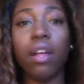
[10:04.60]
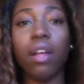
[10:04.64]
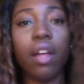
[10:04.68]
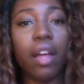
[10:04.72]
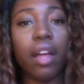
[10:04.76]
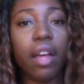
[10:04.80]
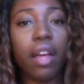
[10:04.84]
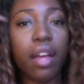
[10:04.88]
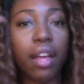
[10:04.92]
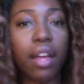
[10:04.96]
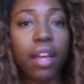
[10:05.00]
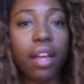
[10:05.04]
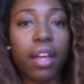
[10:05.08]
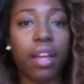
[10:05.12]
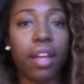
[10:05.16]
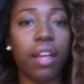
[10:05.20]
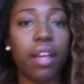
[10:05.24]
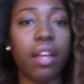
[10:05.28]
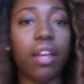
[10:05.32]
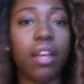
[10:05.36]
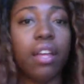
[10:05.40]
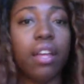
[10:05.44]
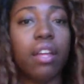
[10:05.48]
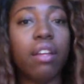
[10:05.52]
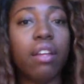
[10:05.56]

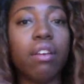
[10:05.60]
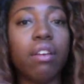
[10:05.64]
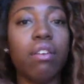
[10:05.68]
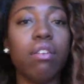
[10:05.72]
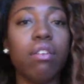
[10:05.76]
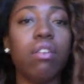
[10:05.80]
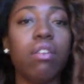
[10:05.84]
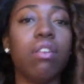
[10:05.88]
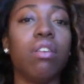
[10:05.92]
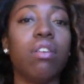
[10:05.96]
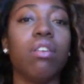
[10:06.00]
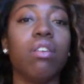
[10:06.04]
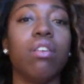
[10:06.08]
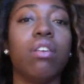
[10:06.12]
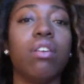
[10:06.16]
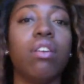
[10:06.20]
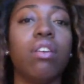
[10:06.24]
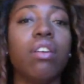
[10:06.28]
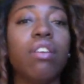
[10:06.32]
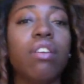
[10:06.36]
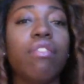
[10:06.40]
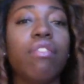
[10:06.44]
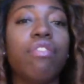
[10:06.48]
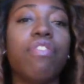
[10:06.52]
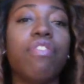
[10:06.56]
And
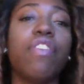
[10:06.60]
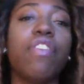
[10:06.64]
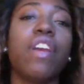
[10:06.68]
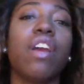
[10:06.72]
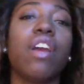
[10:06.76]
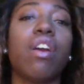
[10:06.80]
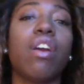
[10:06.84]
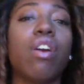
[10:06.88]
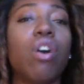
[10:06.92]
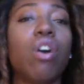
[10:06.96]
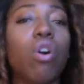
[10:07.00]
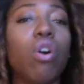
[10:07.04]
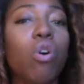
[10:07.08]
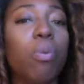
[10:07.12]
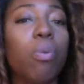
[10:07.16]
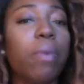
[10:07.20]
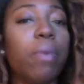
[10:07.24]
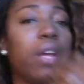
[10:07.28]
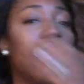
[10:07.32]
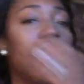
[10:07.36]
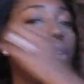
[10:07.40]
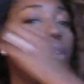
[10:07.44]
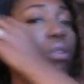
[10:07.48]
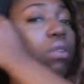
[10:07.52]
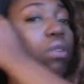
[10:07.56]
finger comb
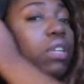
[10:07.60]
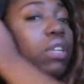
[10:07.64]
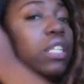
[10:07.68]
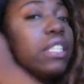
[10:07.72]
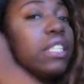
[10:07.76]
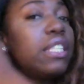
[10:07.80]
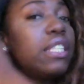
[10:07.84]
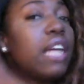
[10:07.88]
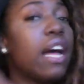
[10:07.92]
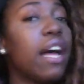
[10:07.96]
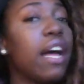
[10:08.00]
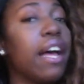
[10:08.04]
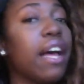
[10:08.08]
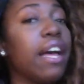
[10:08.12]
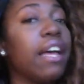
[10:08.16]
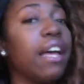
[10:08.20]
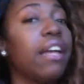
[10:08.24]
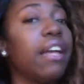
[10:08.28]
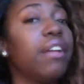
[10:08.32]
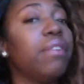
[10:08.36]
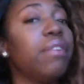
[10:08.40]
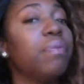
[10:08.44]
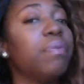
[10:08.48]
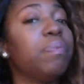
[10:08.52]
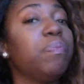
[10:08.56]
it on the side